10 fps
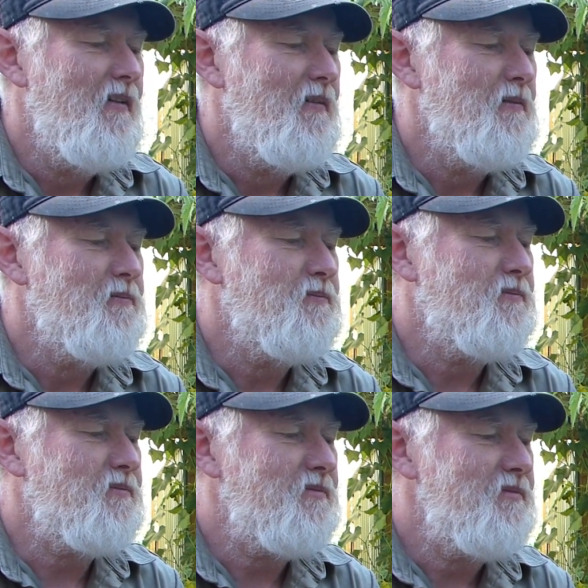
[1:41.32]
Can
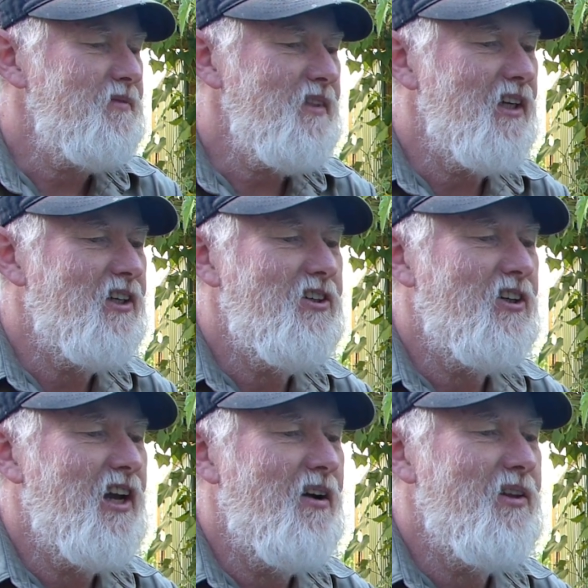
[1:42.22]
you
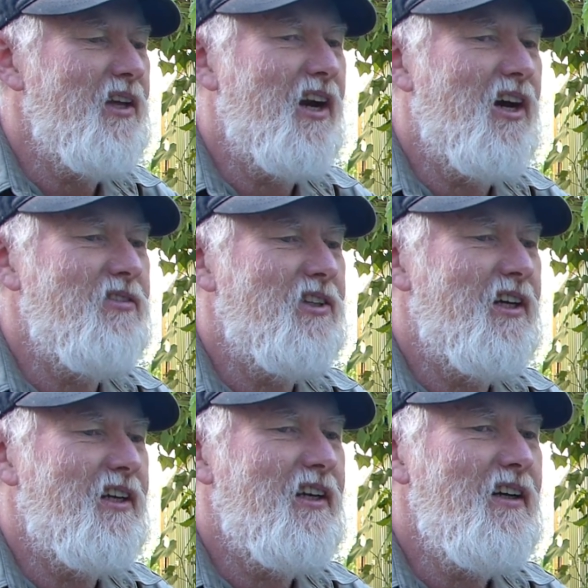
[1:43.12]
carry that over
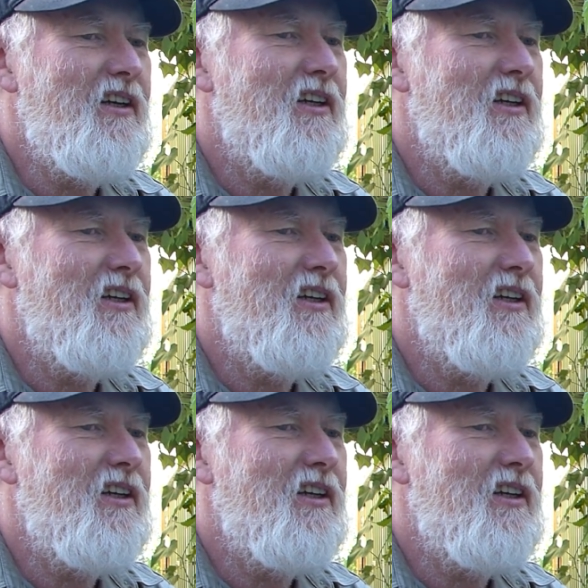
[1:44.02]
there now?